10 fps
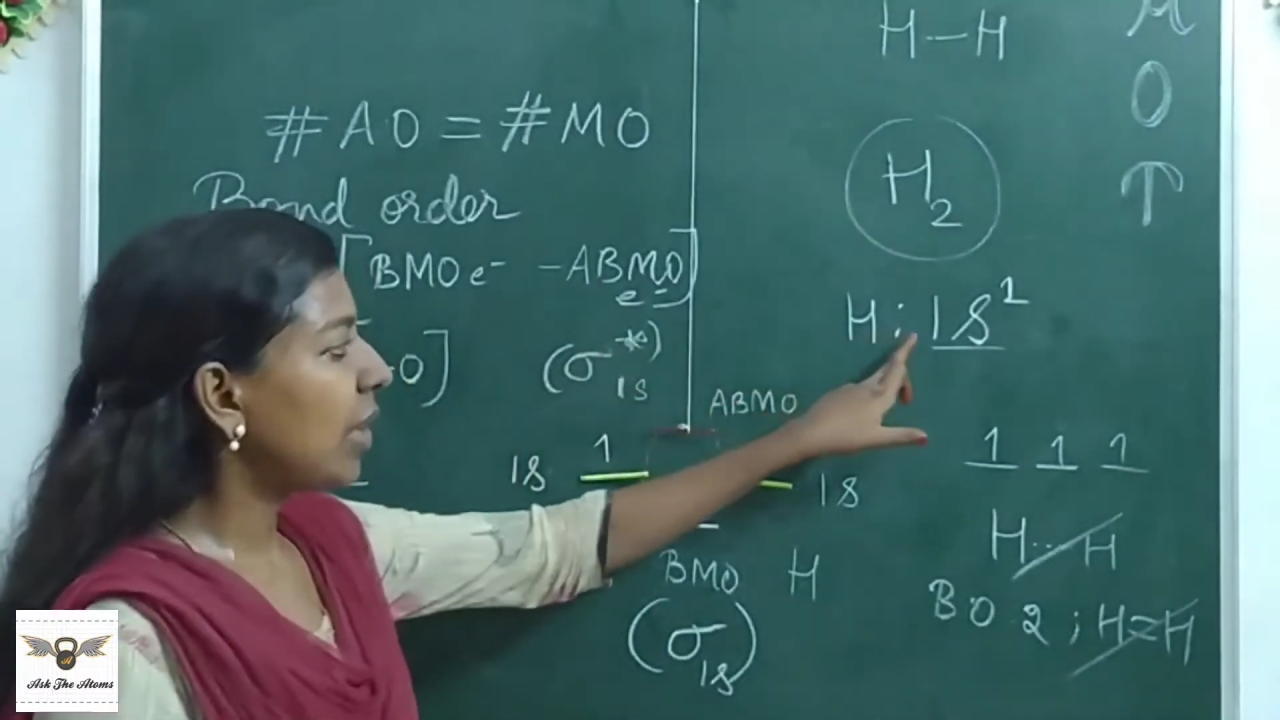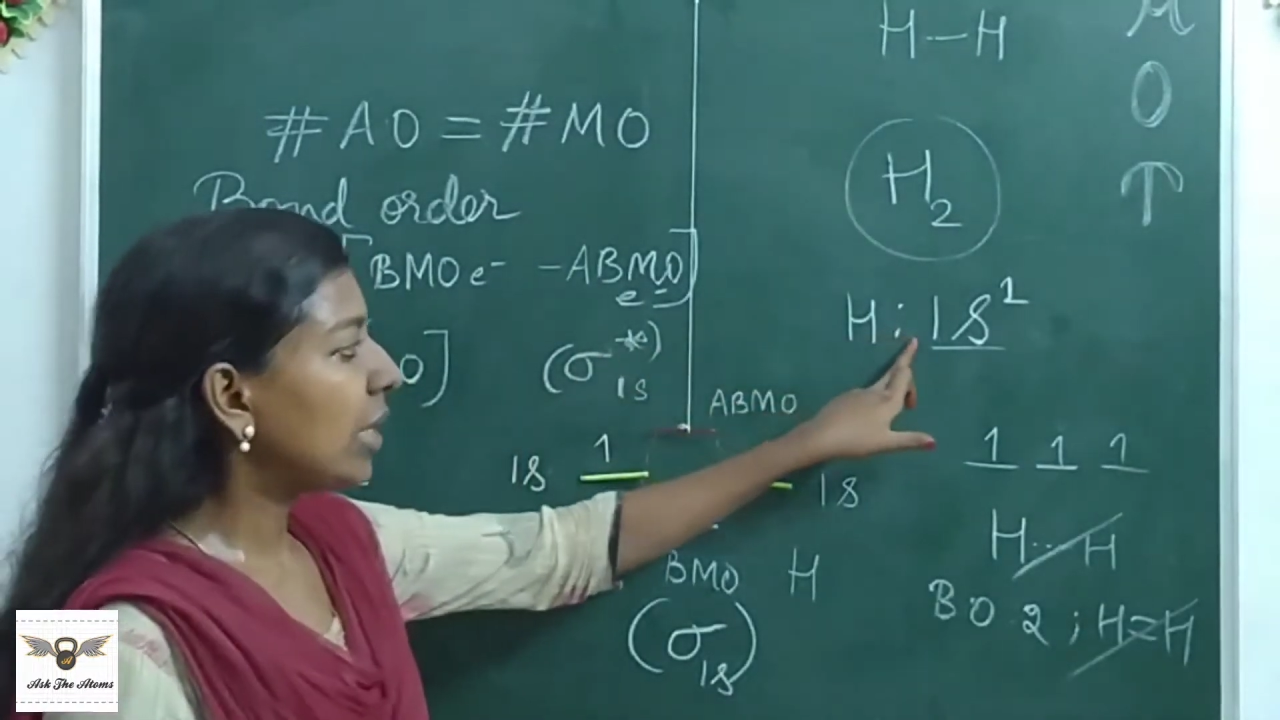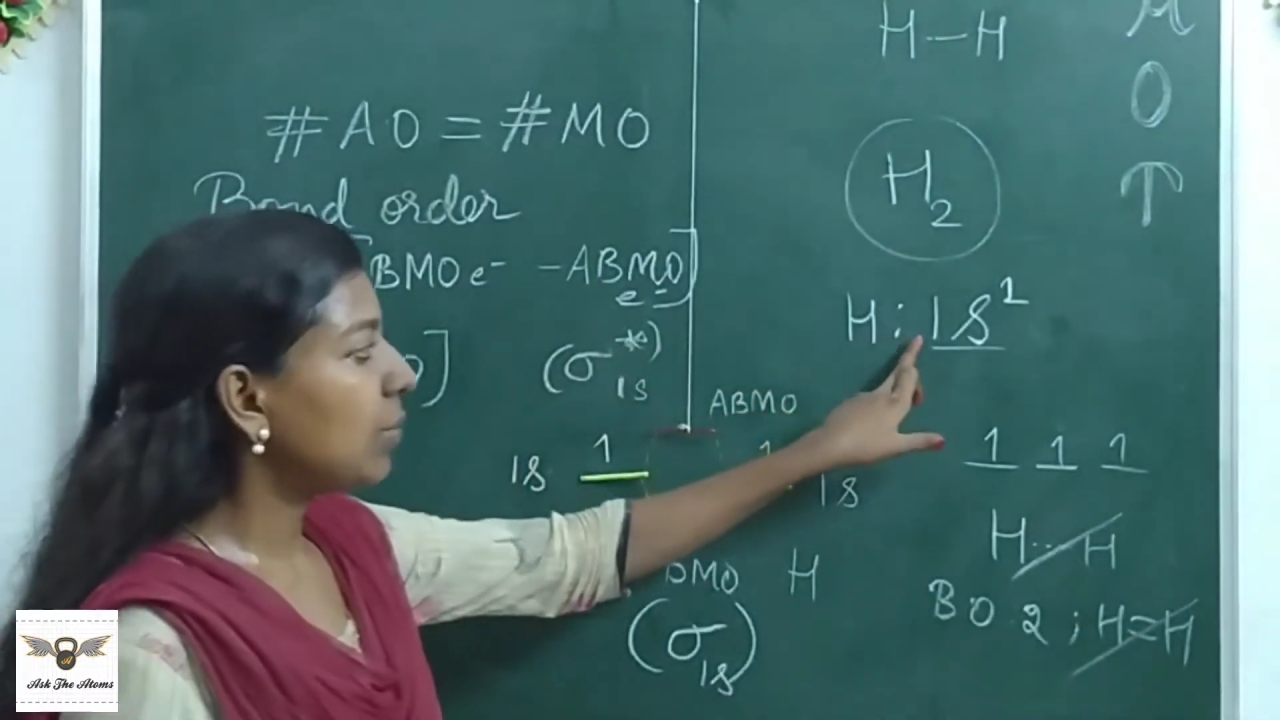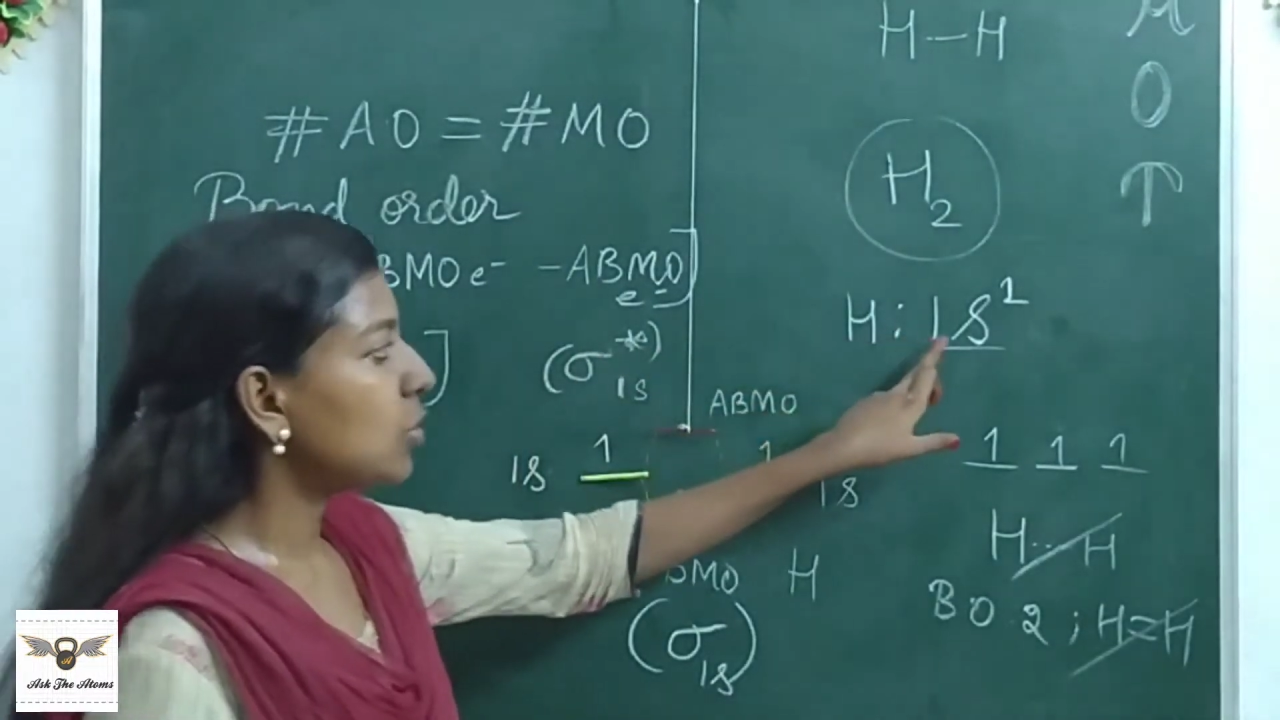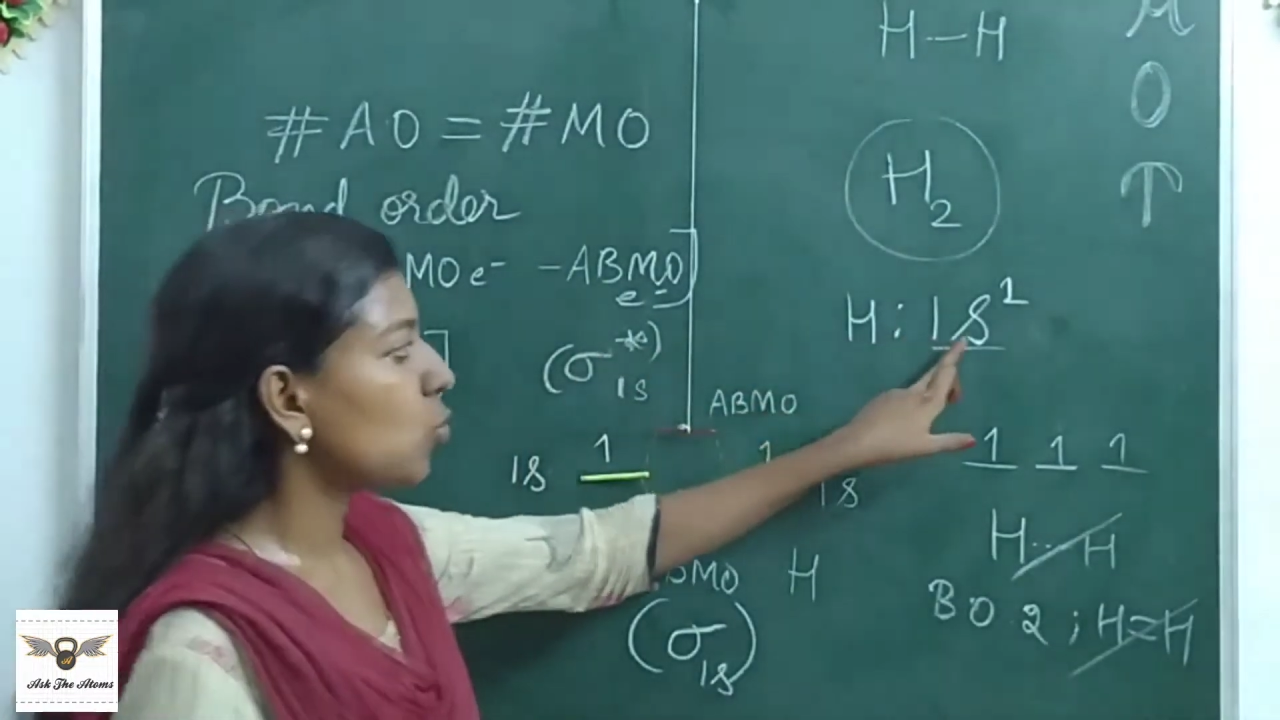of
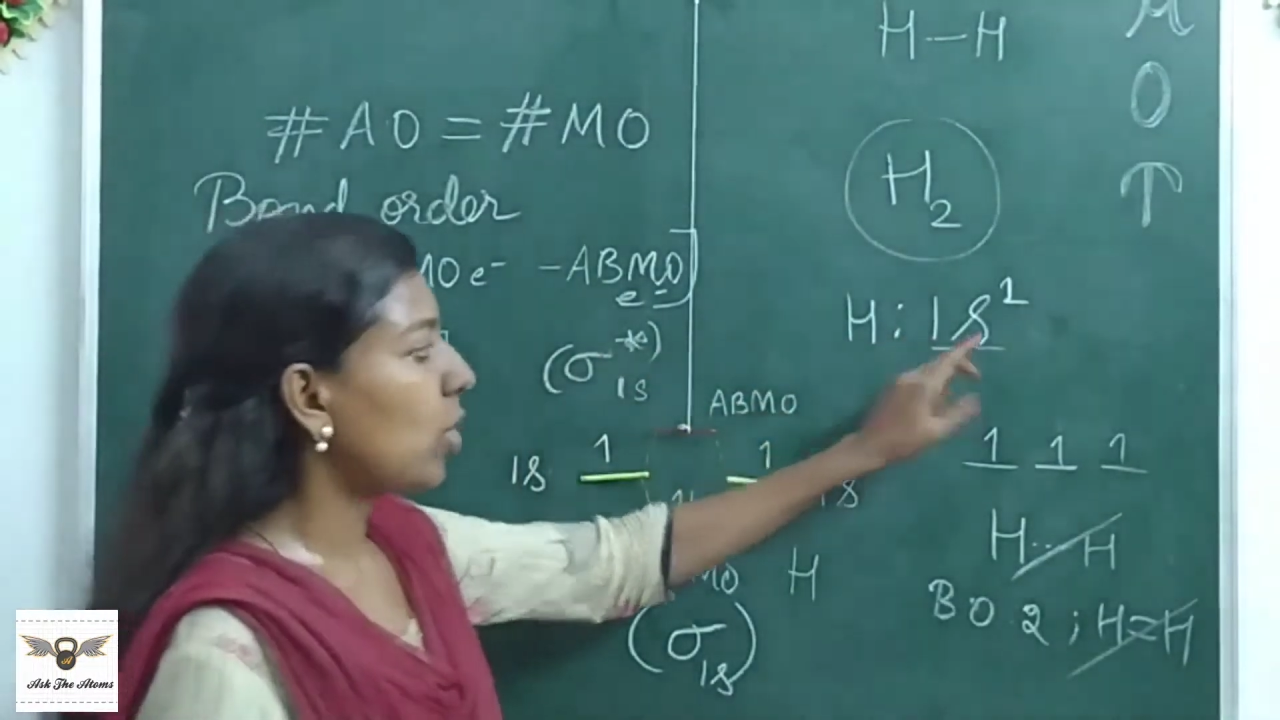atom is